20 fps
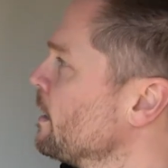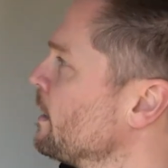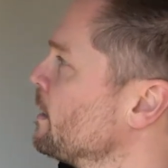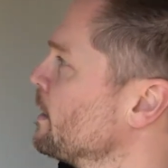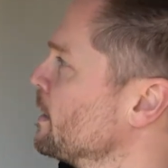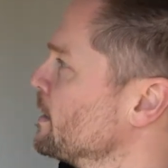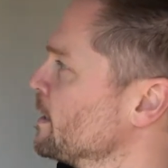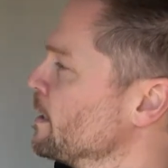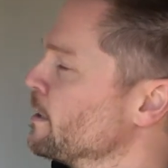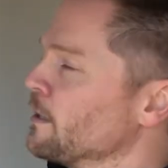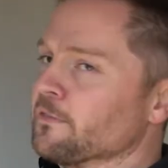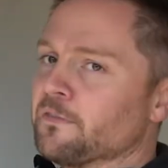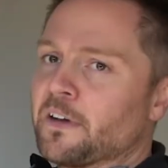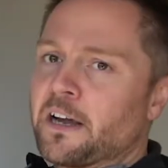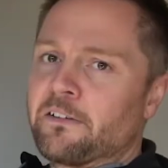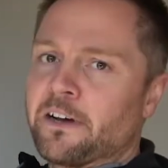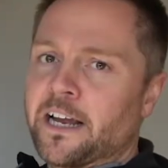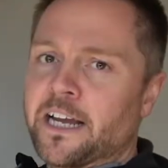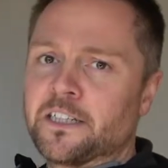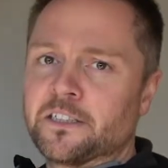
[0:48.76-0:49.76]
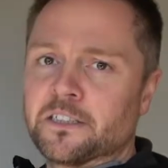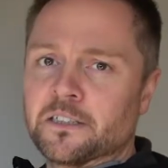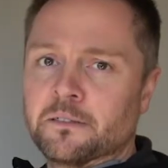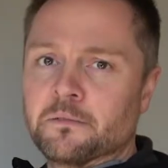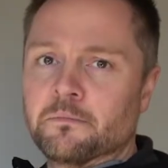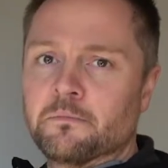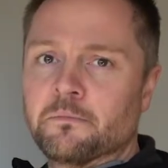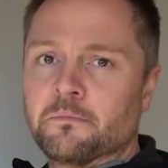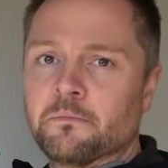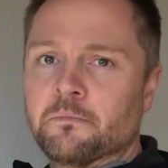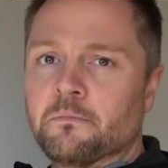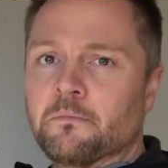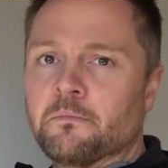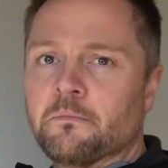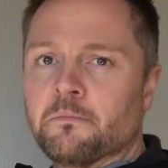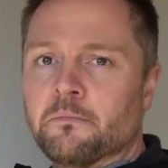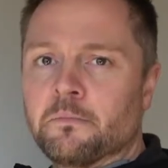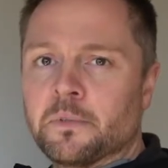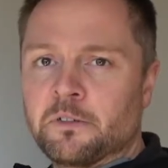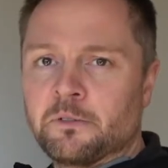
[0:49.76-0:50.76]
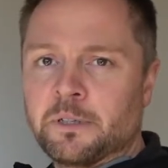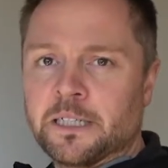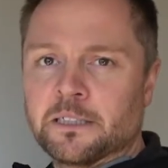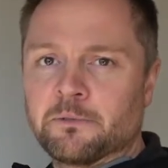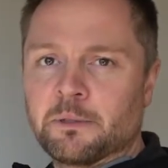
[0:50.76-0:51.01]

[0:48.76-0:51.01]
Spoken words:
There's a lot of variation between